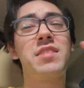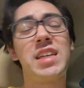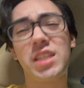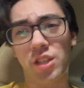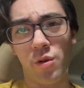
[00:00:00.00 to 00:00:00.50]

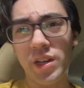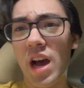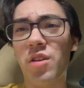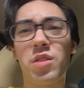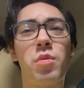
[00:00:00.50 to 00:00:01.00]
He's going
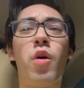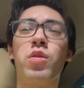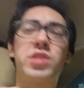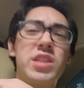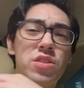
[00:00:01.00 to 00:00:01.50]
down in the
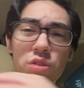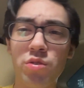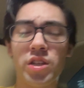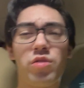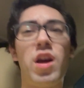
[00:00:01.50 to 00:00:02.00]
polls. He's
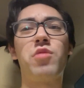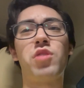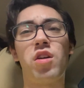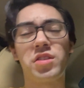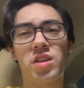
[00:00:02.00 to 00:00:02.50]
losing ground to
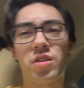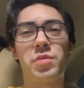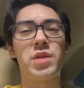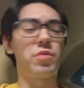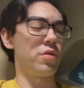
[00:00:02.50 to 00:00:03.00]
all these other
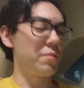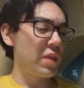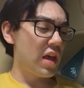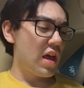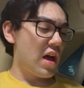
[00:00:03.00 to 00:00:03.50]
people.
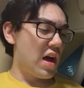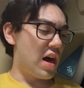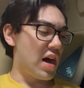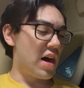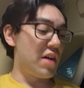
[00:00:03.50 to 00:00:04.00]

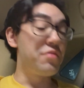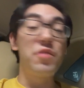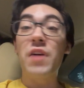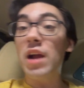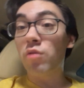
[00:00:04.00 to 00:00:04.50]

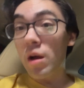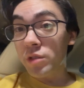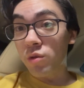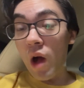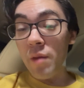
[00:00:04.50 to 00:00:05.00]
Vivek
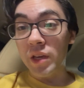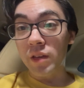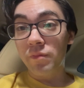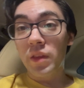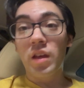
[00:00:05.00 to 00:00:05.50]
Ramaswamy,
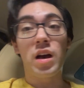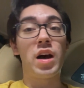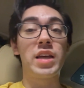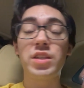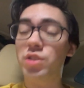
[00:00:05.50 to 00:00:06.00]

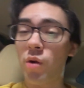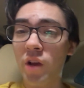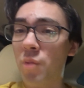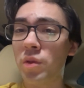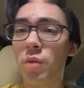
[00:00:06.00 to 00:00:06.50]
he's going
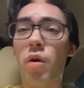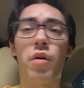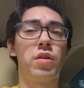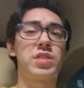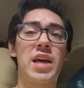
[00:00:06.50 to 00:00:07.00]
up in the
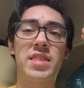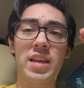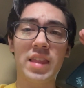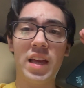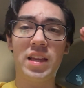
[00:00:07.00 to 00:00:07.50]
polls. I
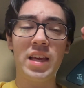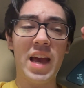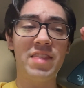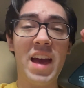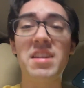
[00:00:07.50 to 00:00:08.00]
think that he
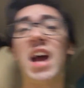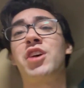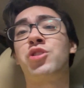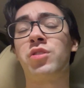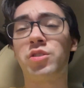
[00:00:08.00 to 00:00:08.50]
had that
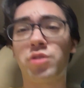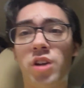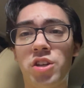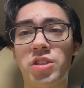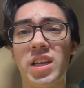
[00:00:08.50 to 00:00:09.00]
national
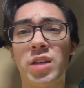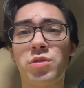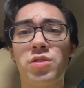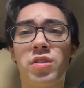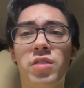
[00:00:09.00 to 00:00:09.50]
introduction that he
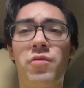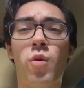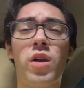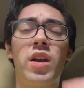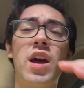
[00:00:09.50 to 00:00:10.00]
was looking
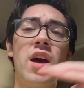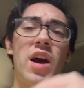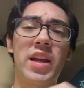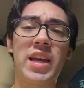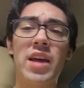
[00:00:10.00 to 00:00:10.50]
for.
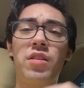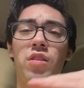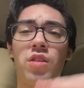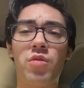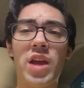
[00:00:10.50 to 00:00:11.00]
Again,
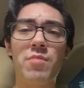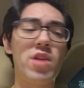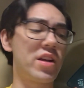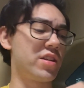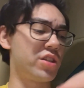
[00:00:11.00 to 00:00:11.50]
low name
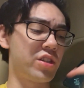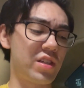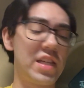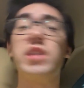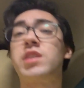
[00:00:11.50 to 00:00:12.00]
recognition.
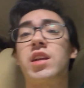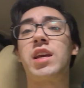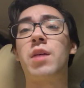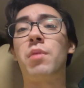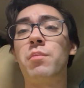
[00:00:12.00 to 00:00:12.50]
He's going to
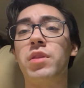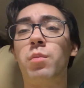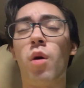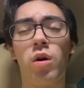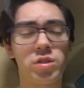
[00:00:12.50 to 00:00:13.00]
get a bump in the
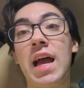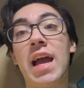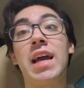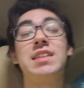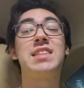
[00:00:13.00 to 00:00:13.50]
polls.
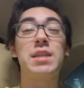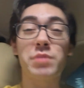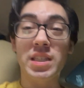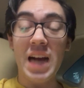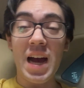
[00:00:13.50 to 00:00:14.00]
And Tim
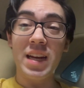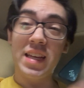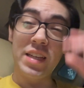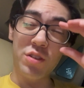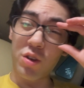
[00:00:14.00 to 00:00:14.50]
Scott,
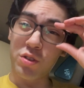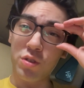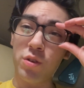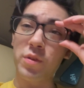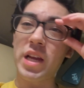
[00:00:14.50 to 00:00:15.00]
he's
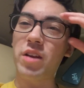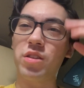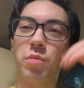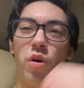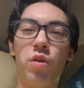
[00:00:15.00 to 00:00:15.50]
also going down in
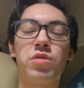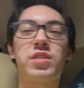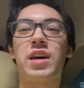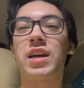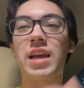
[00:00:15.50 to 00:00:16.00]
the polls.
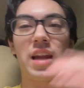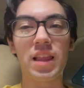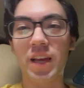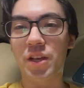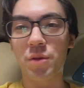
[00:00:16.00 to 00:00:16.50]
Again, I
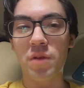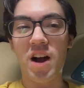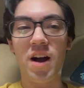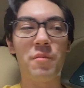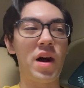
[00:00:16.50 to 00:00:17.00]
like your
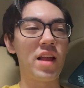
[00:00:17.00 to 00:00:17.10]
mom.